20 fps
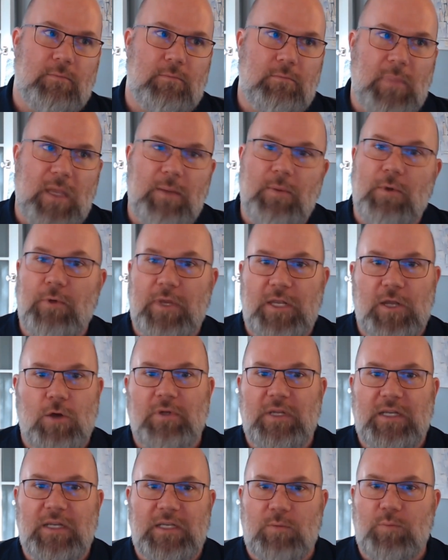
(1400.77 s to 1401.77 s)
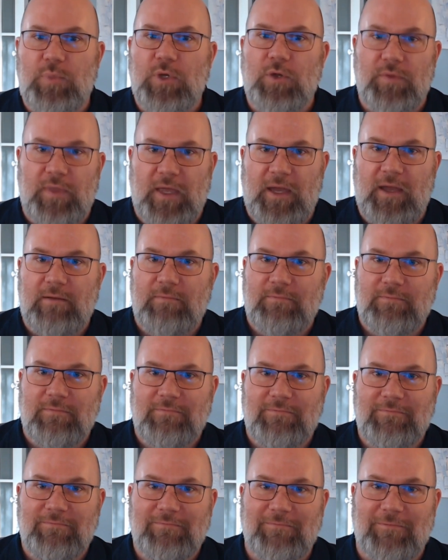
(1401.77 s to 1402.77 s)
Maybe we don't need to build that,
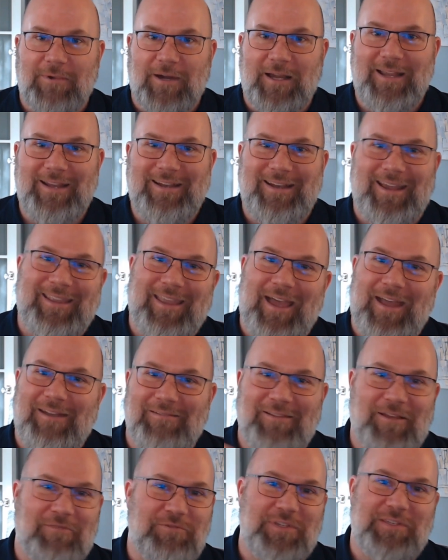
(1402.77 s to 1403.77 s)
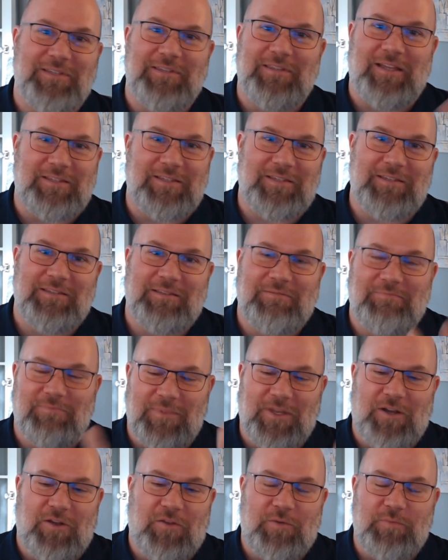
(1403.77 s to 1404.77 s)
right? And that's
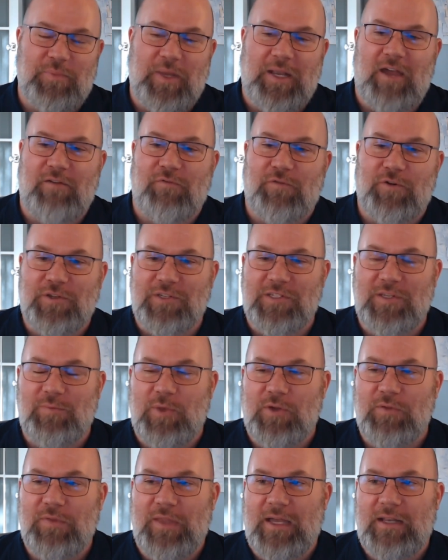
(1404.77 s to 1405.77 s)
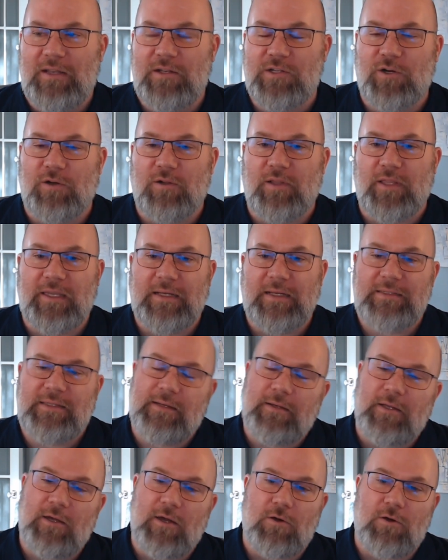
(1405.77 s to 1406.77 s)
there've been efforts to build that internally. I
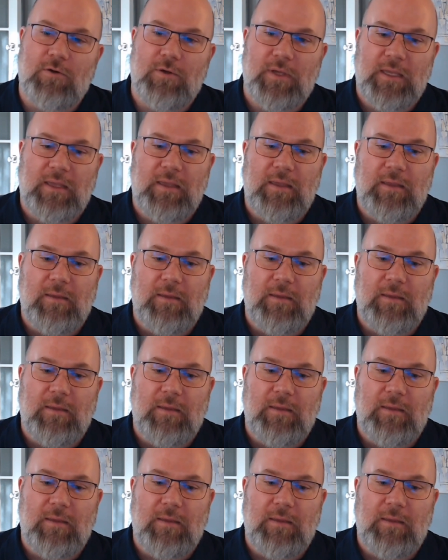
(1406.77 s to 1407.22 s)
said, no,